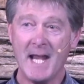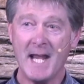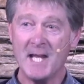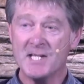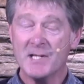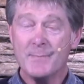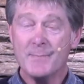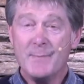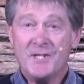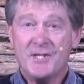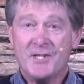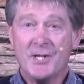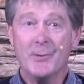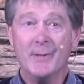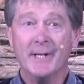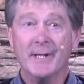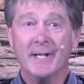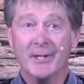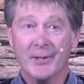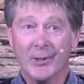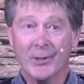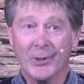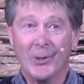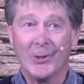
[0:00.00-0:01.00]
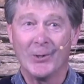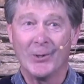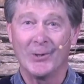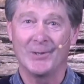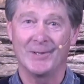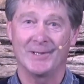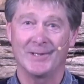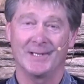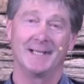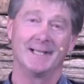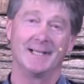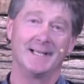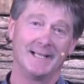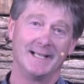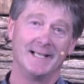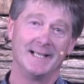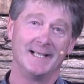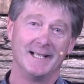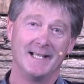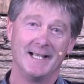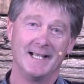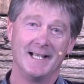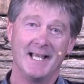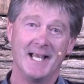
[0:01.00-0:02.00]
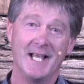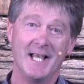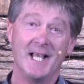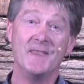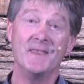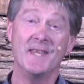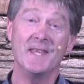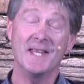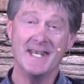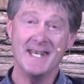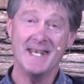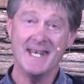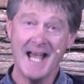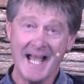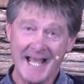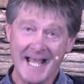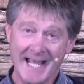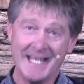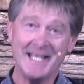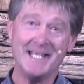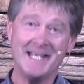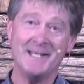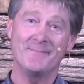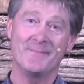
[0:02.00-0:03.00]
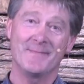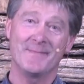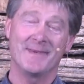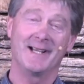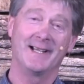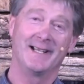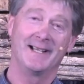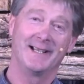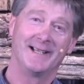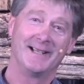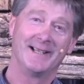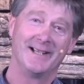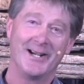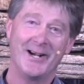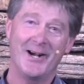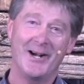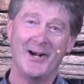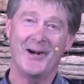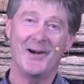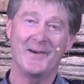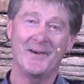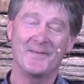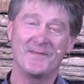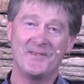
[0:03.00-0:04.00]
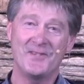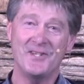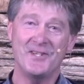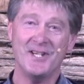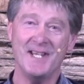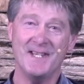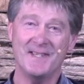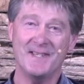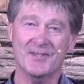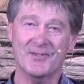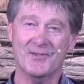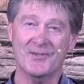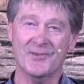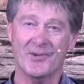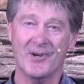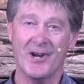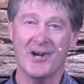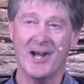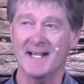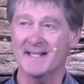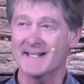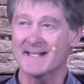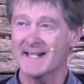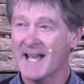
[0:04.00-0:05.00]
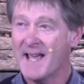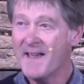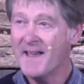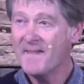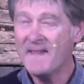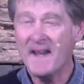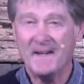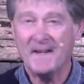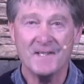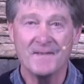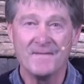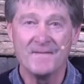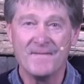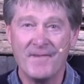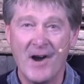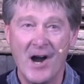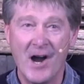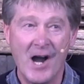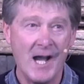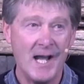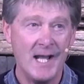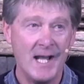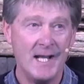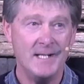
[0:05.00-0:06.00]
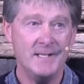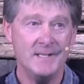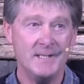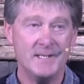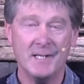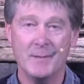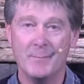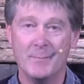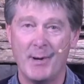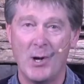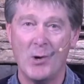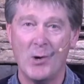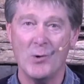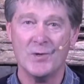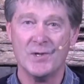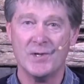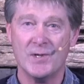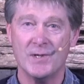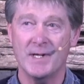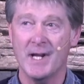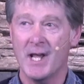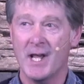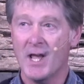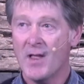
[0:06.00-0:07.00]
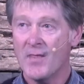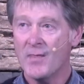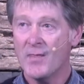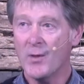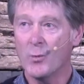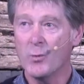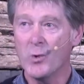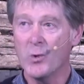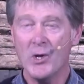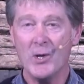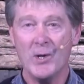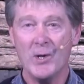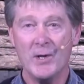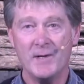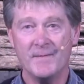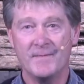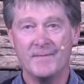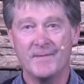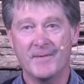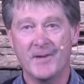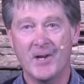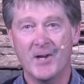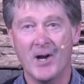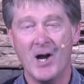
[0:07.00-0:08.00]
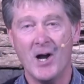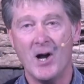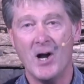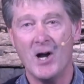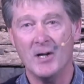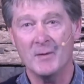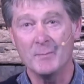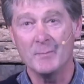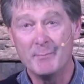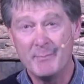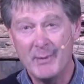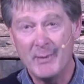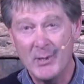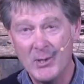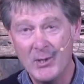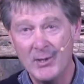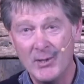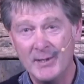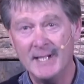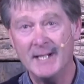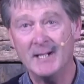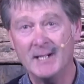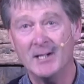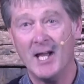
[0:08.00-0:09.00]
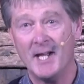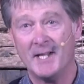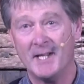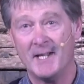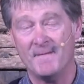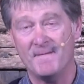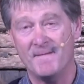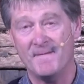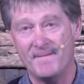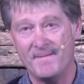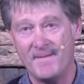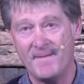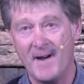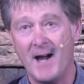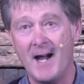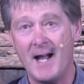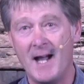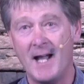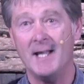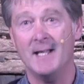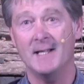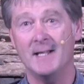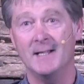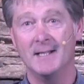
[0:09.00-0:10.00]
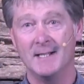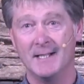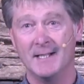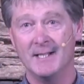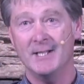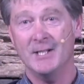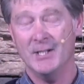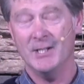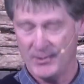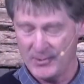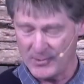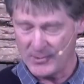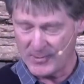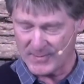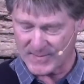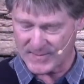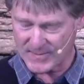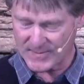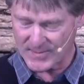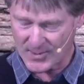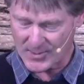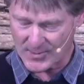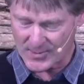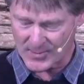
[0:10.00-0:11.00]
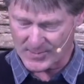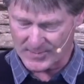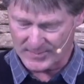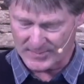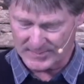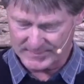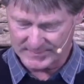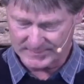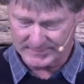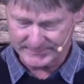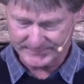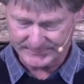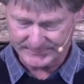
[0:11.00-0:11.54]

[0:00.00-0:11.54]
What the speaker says: and to be doing it all in the name of Jesus Christ. That divine compulsion, the word of God burning like a fire in your soul.